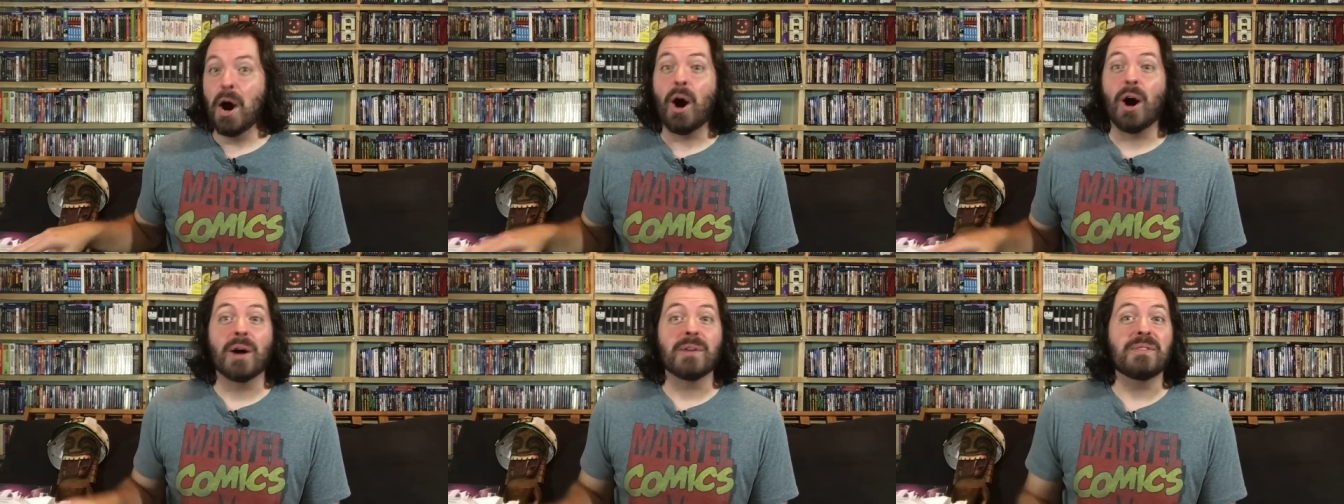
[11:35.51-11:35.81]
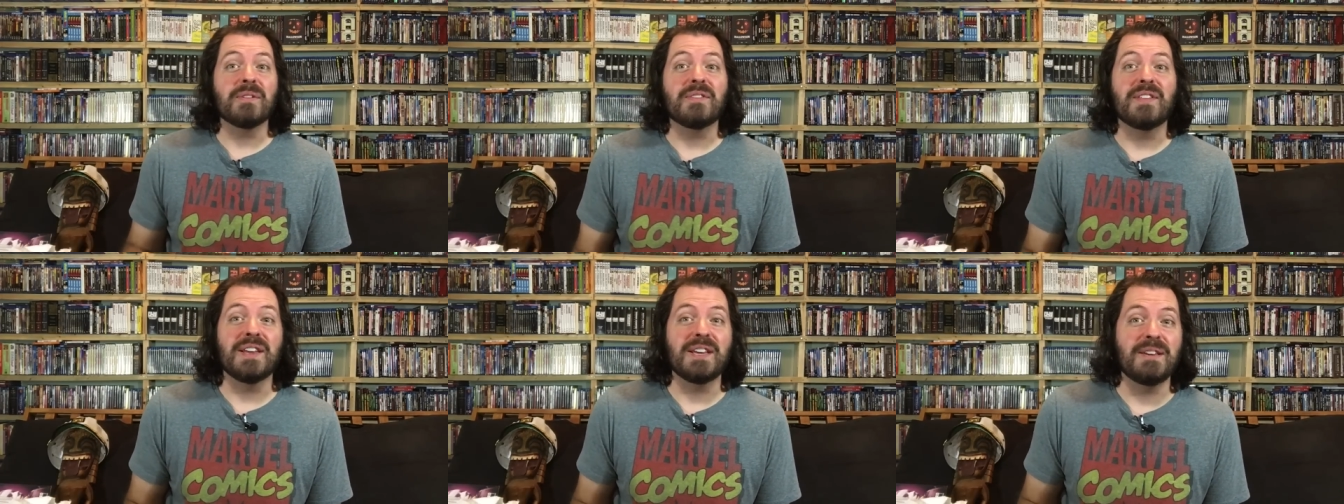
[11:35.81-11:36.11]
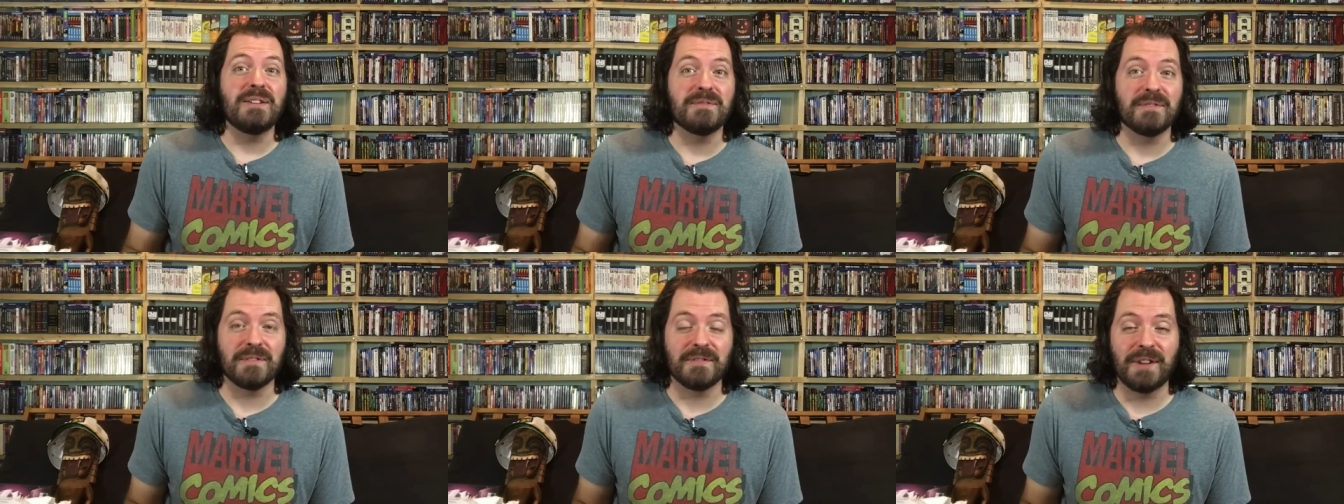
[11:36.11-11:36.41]
Arthur,
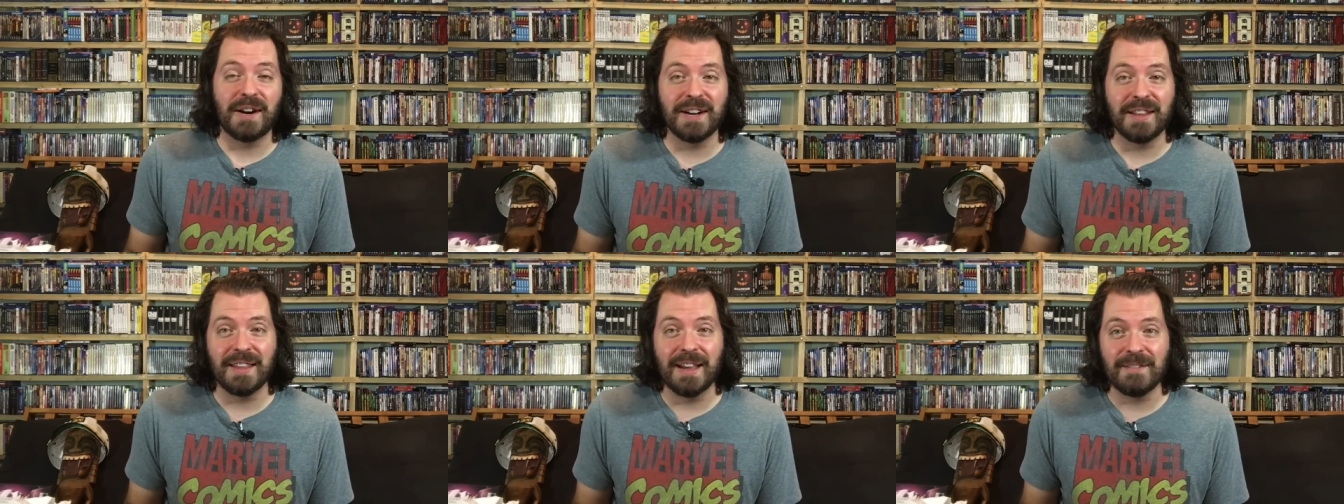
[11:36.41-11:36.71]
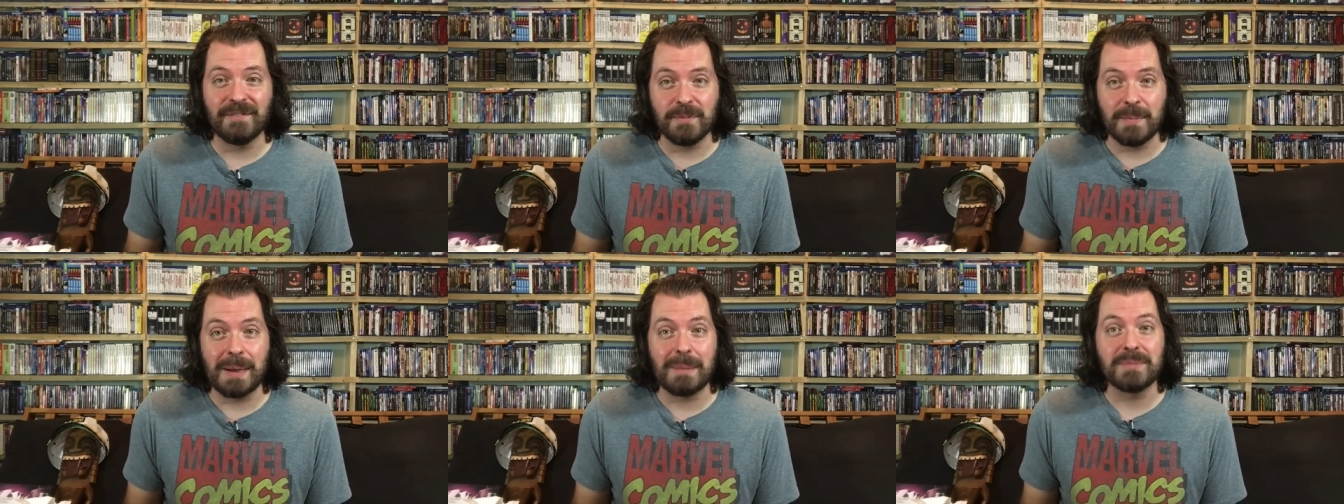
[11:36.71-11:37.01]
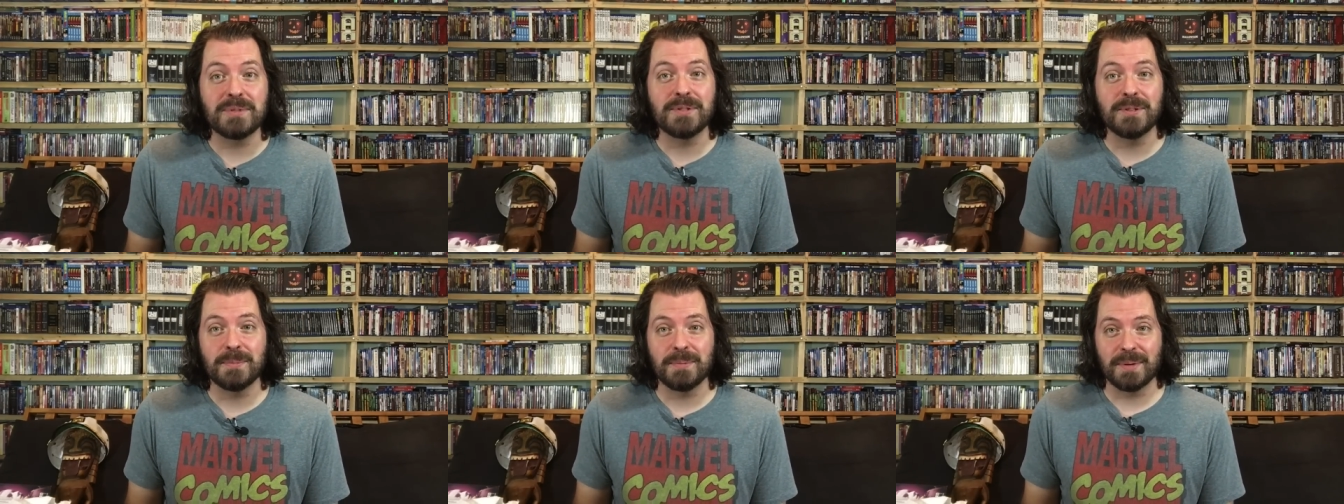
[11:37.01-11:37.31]
thank you for finding that for me. I'm
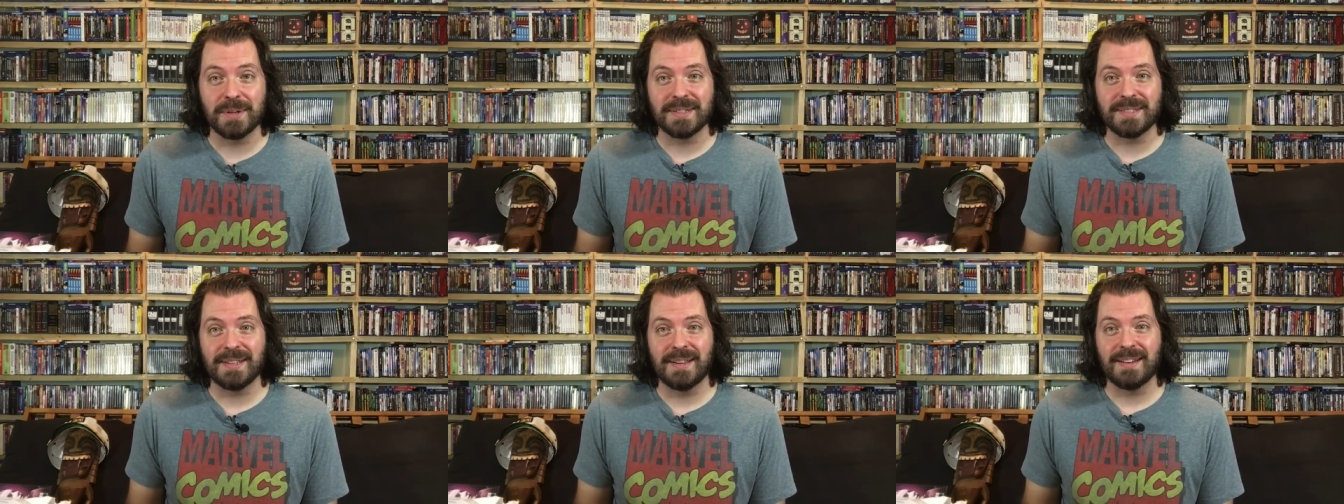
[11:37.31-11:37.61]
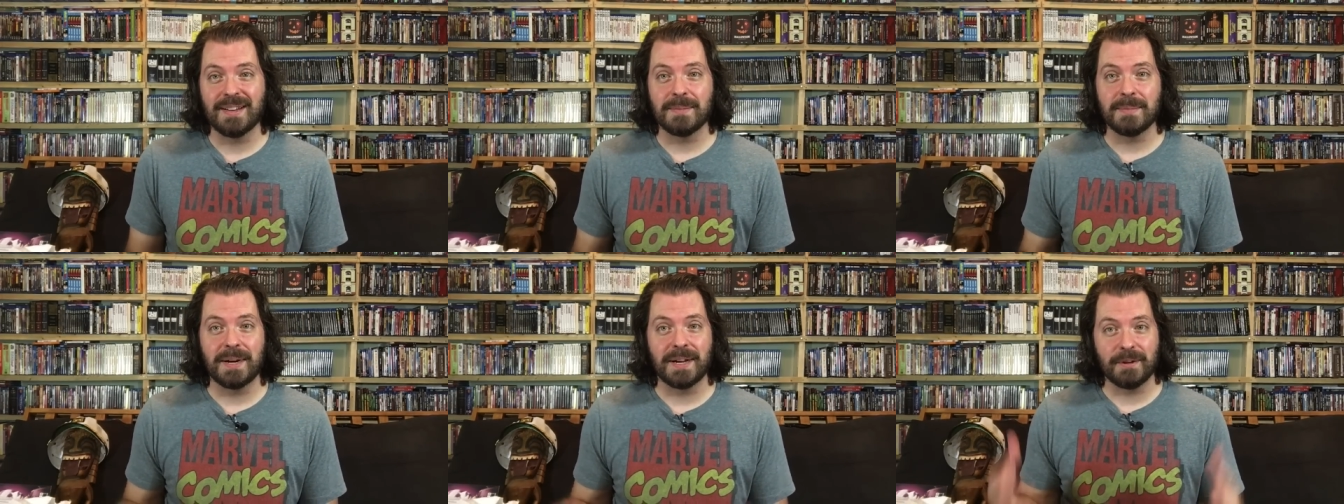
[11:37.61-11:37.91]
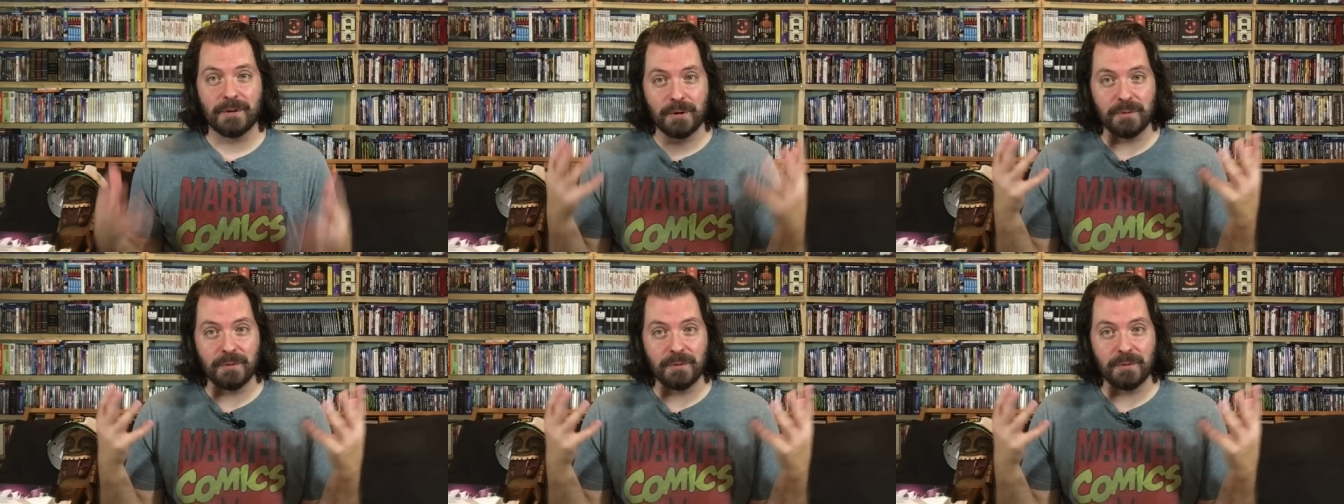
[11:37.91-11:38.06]
super excited about it.